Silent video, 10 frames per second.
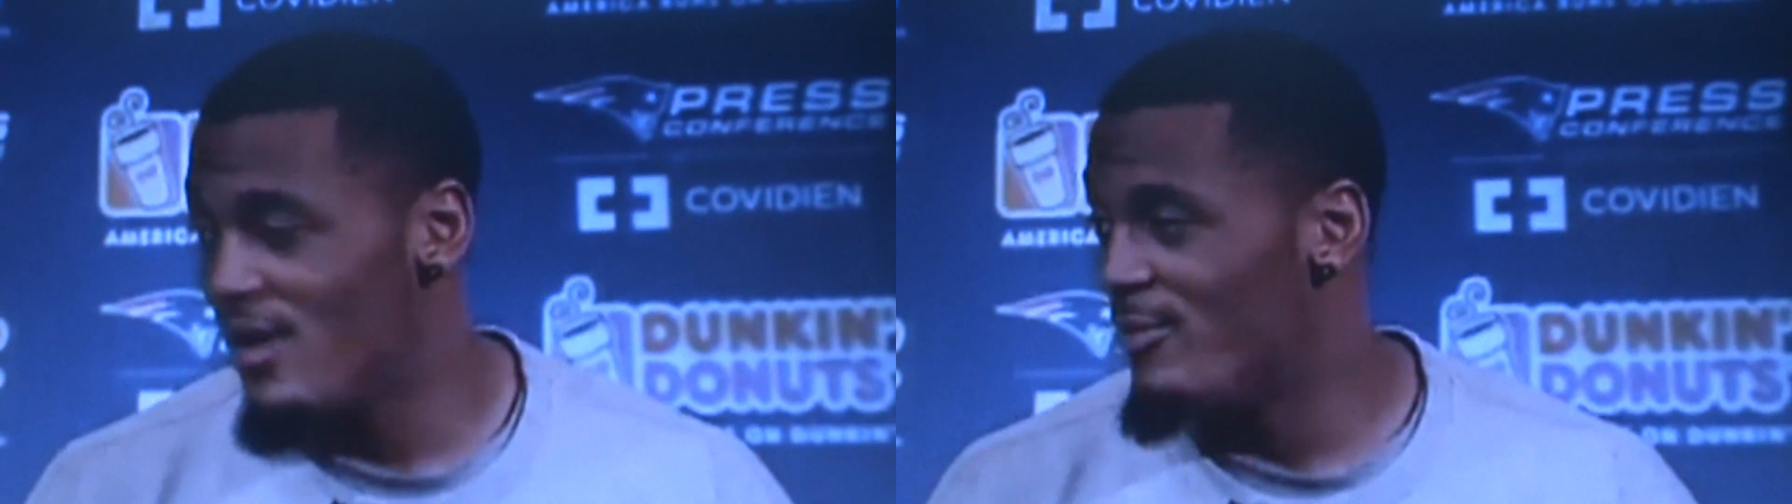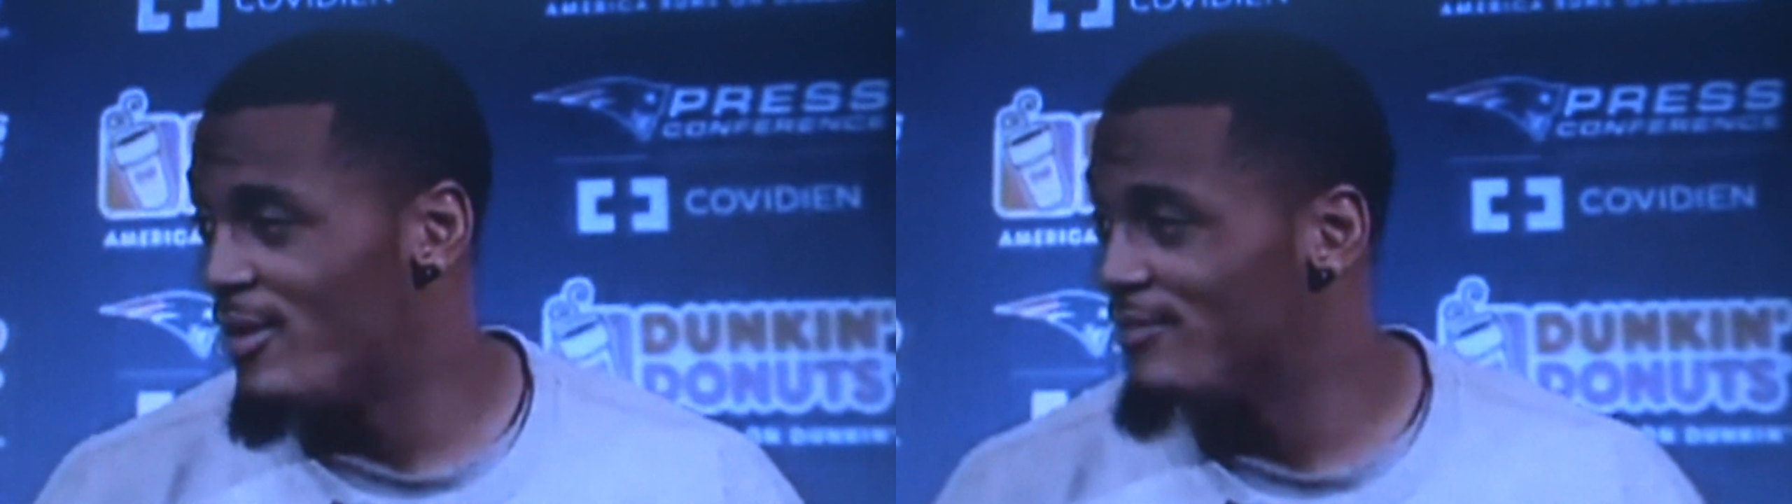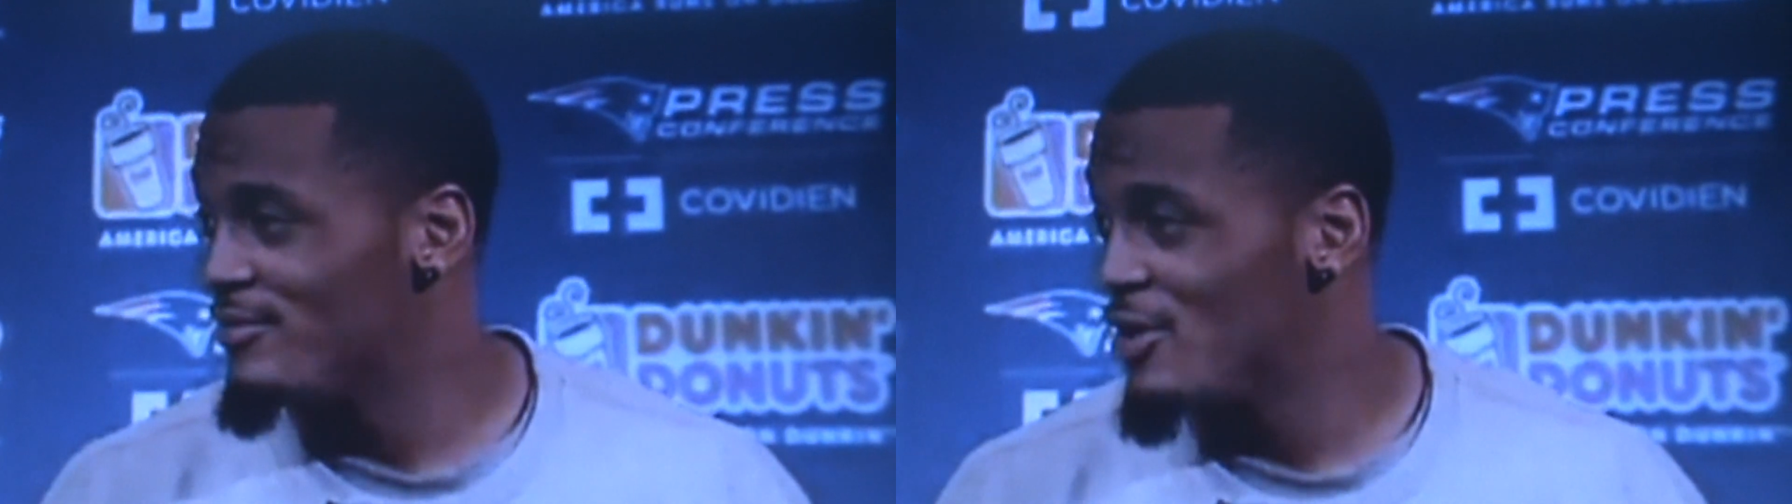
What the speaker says: me out, man.